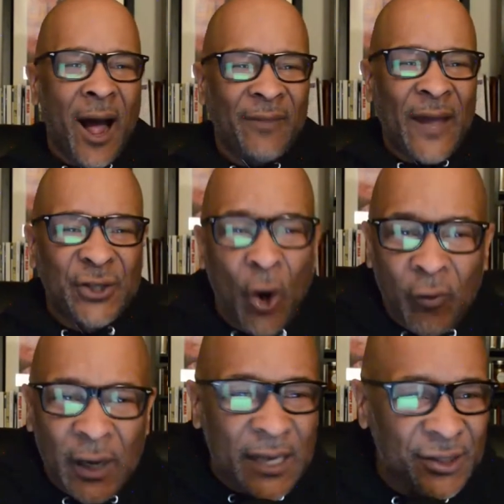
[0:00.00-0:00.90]
that your
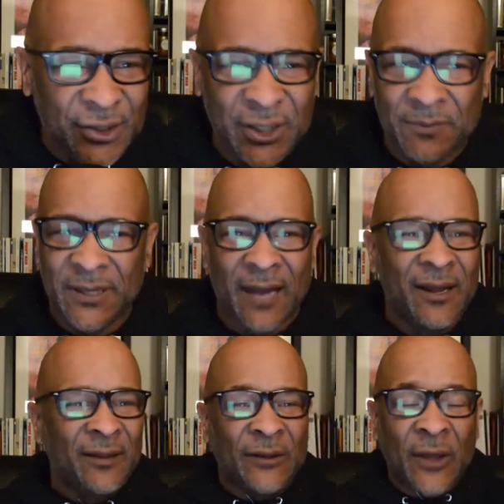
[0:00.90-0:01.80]
relationships, that
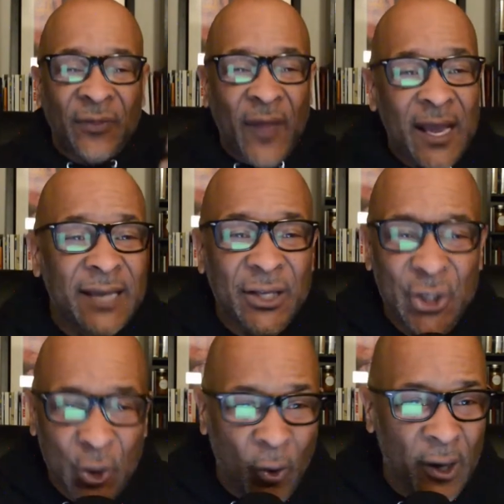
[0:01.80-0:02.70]
the things that
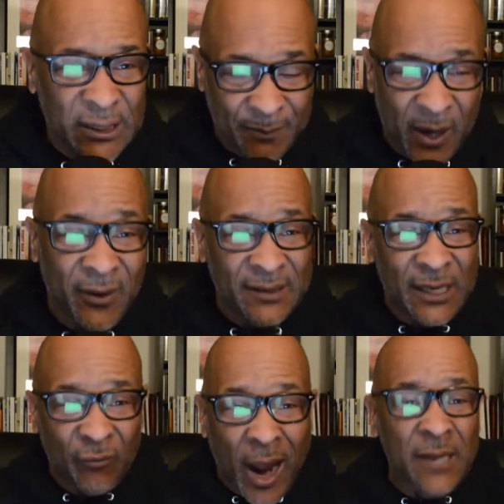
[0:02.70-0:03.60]
you are experiencing
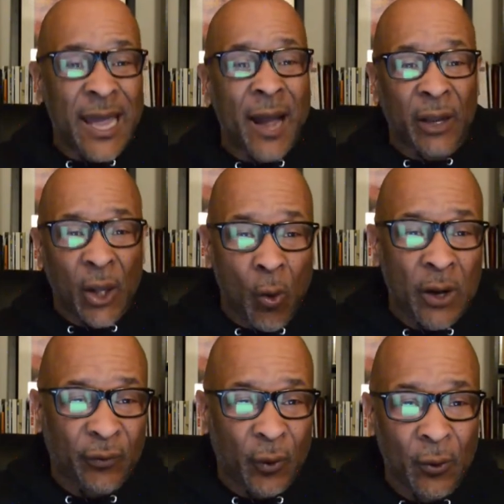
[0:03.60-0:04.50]
right now and going through,